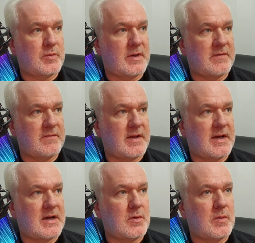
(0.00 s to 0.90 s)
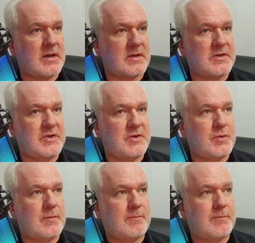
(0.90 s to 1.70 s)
we have now a new